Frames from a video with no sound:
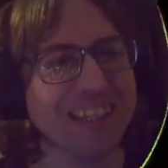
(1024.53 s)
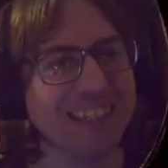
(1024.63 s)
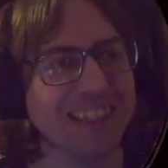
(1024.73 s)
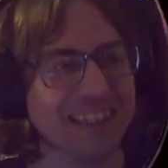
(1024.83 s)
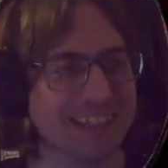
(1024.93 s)

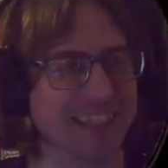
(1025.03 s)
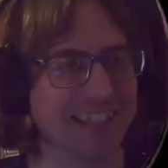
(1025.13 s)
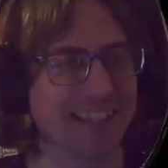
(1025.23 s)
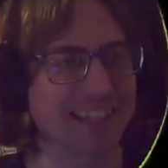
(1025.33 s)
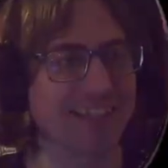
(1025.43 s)
So
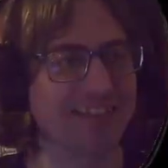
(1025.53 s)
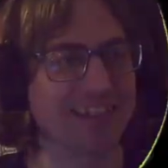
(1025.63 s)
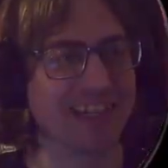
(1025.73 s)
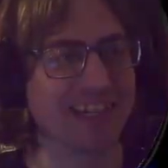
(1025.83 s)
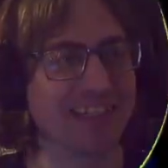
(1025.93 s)
that's not
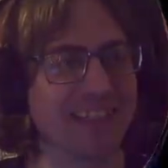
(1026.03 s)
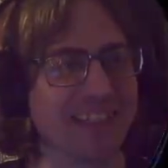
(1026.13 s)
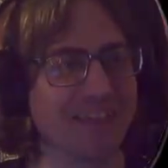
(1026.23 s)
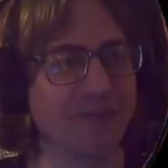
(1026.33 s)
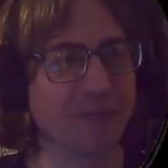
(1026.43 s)
really
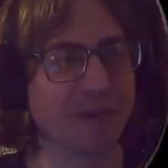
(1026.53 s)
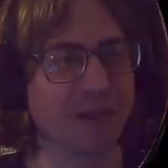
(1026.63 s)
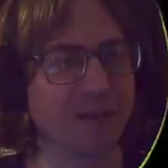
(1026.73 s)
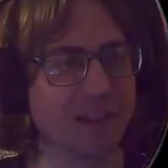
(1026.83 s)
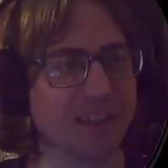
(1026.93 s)
ideal for what
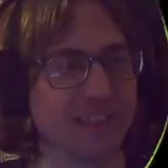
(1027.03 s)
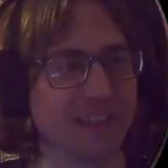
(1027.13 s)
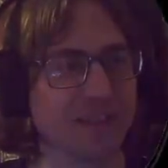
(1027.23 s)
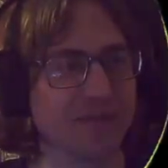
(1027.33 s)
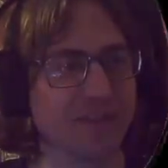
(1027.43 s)
I wanted to
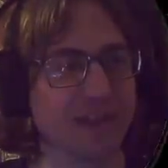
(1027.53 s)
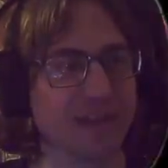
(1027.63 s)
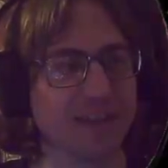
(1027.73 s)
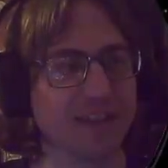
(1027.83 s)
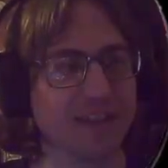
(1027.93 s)
do, right?
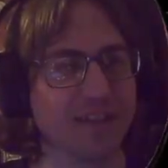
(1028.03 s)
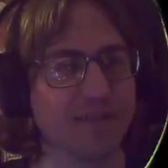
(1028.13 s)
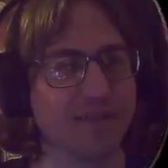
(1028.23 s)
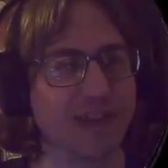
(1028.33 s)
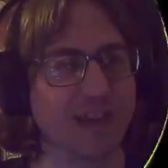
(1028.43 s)

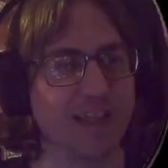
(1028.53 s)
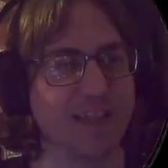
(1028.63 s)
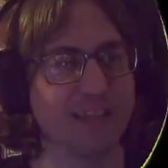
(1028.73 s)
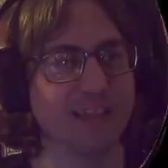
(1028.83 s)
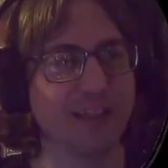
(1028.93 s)
I
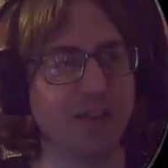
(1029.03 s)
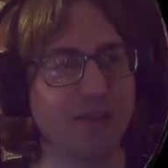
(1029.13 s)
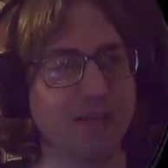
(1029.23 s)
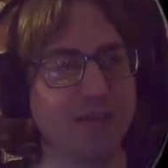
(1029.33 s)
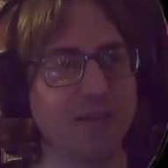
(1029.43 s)
could
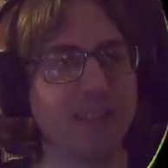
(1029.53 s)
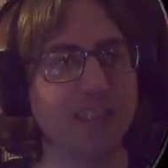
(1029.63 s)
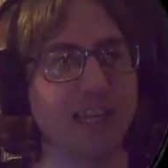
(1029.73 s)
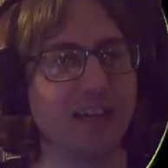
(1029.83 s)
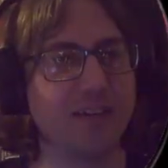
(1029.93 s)
slow
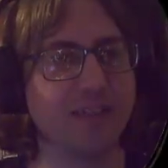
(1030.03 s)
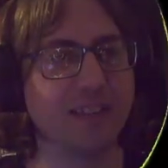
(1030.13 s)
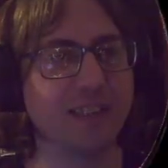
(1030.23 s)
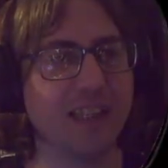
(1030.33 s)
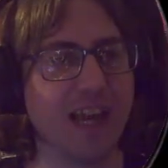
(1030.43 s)
down
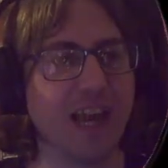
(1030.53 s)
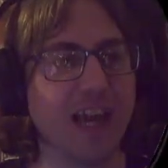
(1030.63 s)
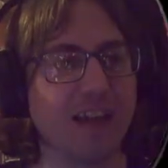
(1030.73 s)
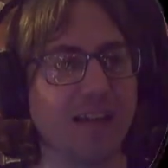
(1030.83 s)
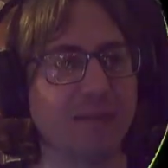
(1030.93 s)

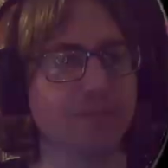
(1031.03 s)
time.